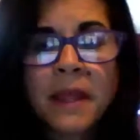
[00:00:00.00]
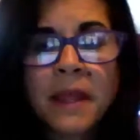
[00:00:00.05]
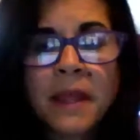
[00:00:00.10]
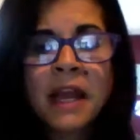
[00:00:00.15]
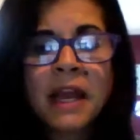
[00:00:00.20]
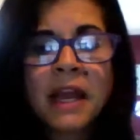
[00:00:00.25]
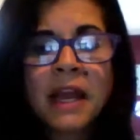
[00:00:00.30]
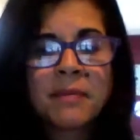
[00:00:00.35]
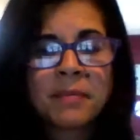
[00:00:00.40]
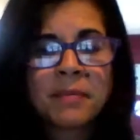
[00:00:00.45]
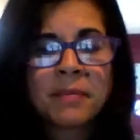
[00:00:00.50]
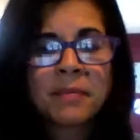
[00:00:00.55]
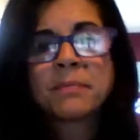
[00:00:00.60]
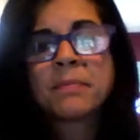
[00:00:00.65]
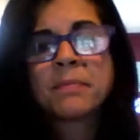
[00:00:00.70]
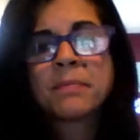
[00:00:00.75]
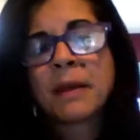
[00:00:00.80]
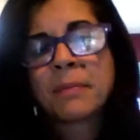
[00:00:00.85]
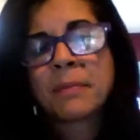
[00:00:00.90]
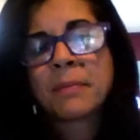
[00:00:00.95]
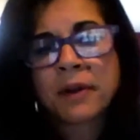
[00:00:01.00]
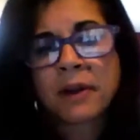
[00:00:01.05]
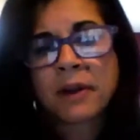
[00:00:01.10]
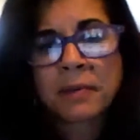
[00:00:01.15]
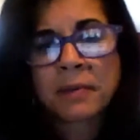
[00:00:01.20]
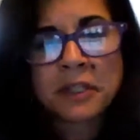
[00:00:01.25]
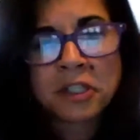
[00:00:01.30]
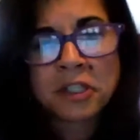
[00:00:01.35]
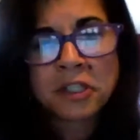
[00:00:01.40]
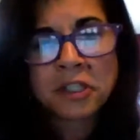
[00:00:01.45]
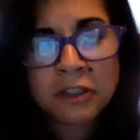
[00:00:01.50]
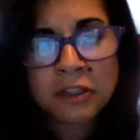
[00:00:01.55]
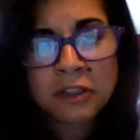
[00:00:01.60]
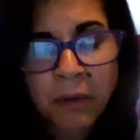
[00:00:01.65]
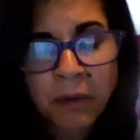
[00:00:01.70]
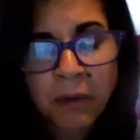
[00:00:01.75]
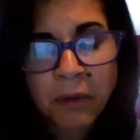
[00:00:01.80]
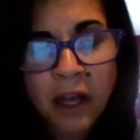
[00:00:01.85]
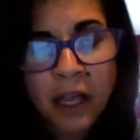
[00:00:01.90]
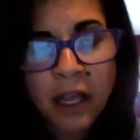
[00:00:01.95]
and I, have been I put up Alicia's
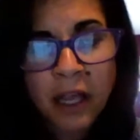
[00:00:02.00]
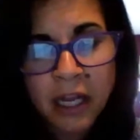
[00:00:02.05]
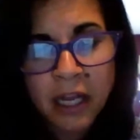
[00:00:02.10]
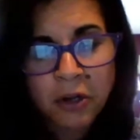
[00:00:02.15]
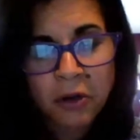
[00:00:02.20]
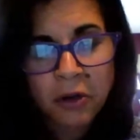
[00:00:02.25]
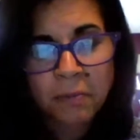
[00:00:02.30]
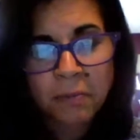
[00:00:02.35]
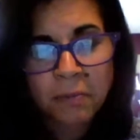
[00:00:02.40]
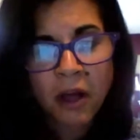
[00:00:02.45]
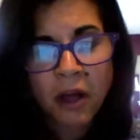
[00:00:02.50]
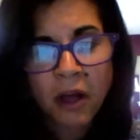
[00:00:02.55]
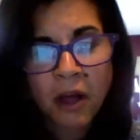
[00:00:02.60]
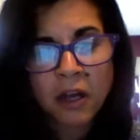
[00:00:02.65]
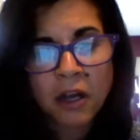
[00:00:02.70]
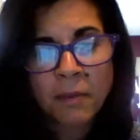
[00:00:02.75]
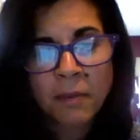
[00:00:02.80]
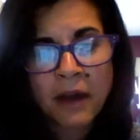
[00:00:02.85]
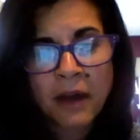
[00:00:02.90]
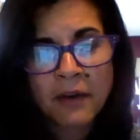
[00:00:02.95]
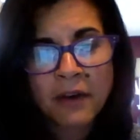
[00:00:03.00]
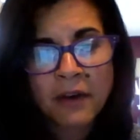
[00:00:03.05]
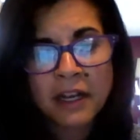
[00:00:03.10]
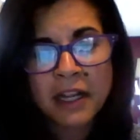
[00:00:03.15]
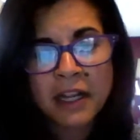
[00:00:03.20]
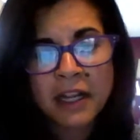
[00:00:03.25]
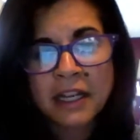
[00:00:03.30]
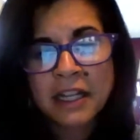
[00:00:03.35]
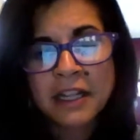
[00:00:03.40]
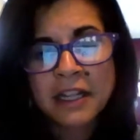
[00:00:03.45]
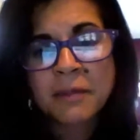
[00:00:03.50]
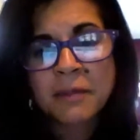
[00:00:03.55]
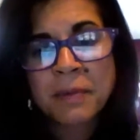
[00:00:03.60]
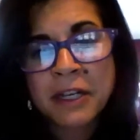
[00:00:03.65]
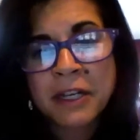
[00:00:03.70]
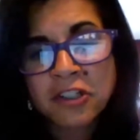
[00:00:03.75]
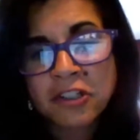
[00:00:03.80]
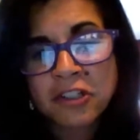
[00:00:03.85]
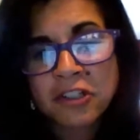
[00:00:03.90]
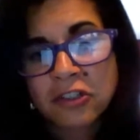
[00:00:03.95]
blog and your blog about it, and in the
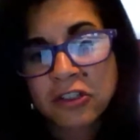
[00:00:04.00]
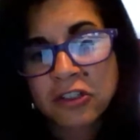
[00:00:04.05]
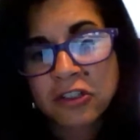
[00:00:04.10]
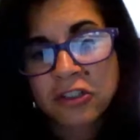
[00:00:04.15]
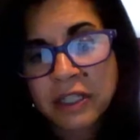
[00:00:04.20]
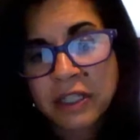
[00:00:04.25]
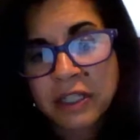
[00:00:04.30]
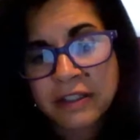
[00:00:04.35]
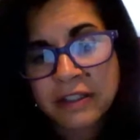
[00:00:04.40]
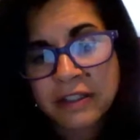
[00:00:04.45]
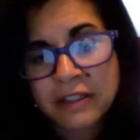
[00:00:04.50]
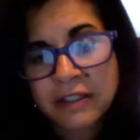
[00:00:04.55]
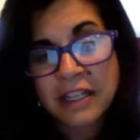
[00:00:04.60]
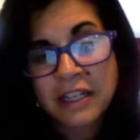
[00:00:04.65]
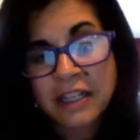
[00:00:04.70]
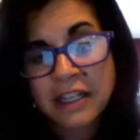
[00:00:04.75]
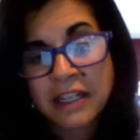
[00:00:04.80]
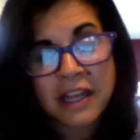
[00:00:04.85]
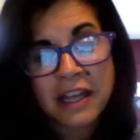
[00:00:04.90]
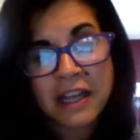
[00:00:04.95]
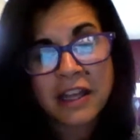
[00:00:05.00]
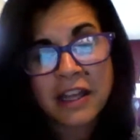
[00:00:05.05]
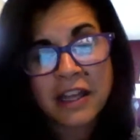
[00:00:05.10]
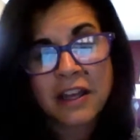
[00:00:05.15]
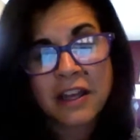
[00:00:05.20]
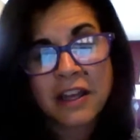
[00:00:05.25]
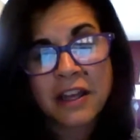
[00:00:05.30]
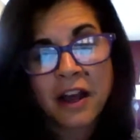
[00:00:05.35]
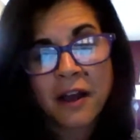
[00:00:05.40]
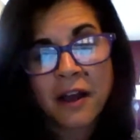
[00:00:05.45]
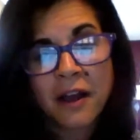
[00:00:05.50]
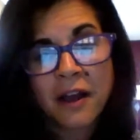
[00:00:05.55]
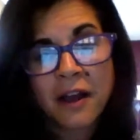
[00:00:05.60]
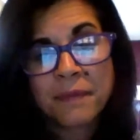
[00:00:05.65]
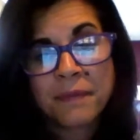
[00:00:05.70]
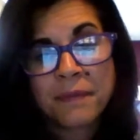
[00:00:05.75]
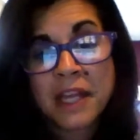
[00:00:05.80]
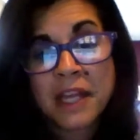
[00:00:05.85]
pictures you can see that um,